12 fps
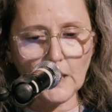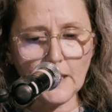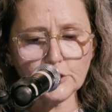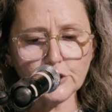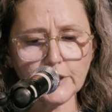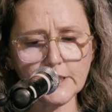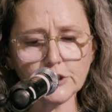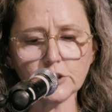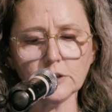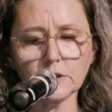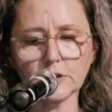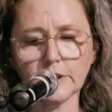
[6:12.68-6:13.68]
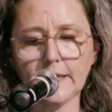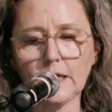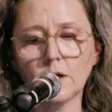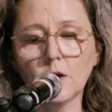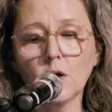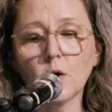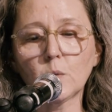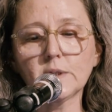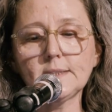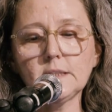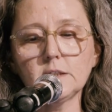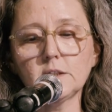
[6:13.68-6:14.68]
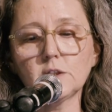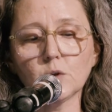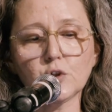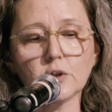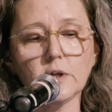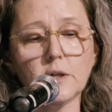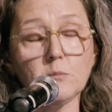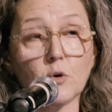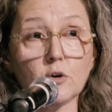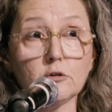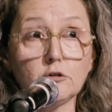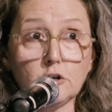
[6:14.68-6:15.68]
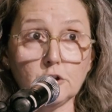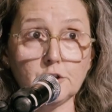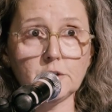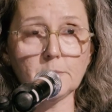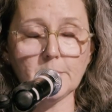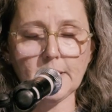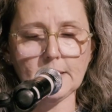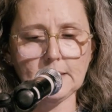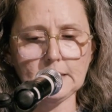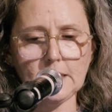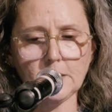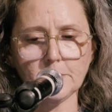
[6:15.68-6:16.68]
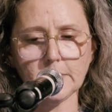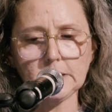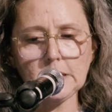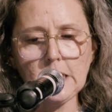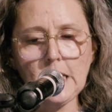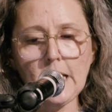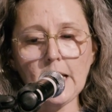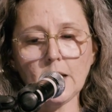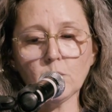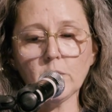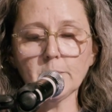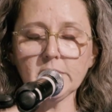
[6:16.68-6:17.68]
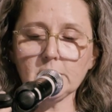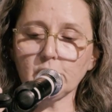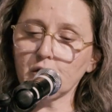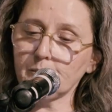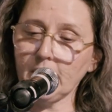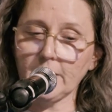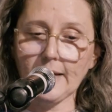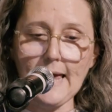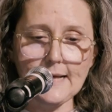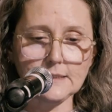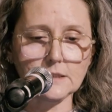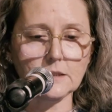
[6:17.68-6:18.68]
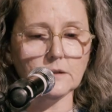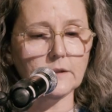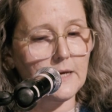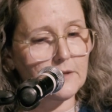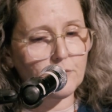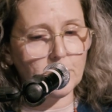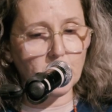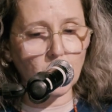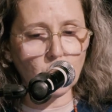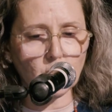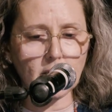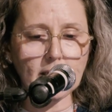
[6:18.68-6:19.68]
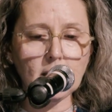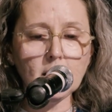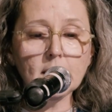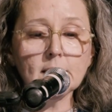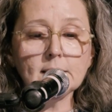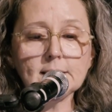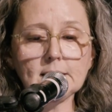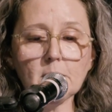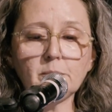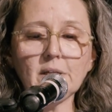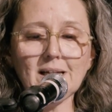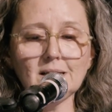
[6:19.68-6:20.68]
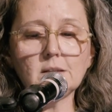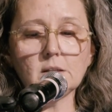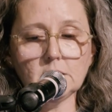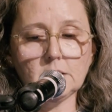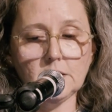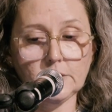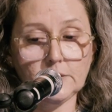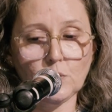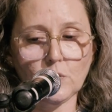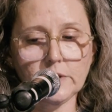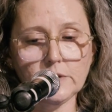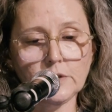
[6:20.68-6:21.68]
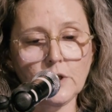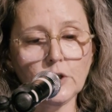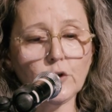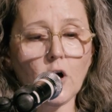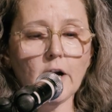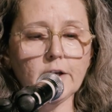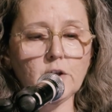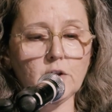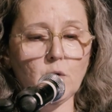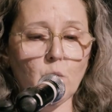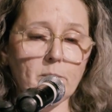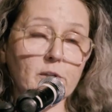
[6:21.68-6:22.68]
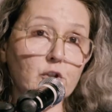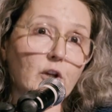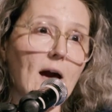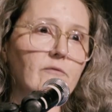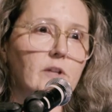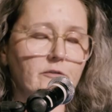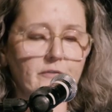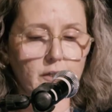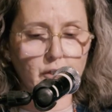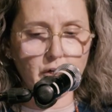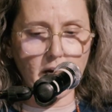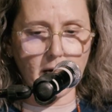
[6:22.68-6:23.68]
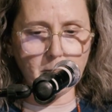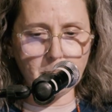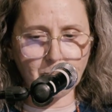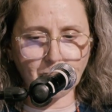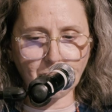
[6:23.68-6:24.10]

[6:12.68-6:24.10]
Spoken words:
Education and learning were seen as social and moral goods by the Enlightenment, and women such as Mary Astle and Catherine Macaulay stepped into this discourse to argue that women should have their fair share.